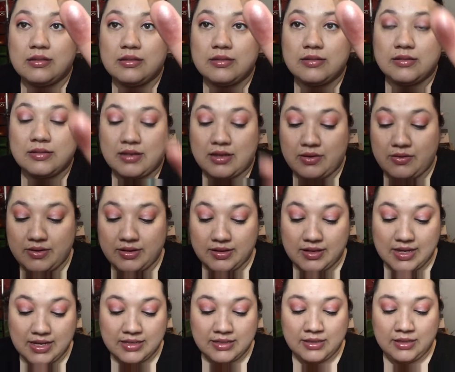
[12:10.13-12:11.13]
So it
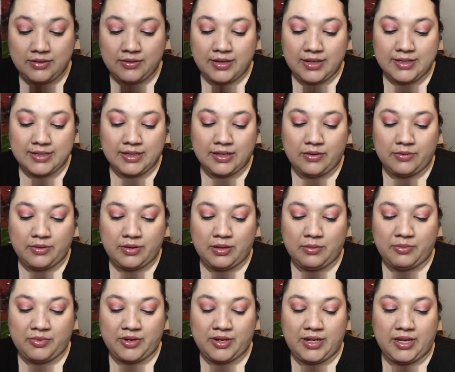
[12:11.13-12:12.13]
actually creates like a really
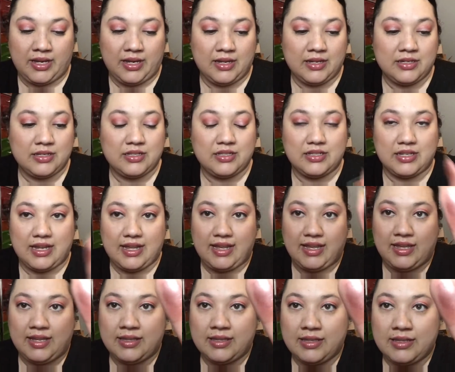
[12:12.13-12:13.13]
pretty
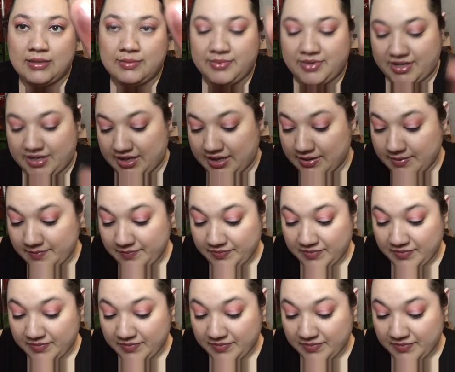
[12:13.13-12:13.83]
shade. That's pretty.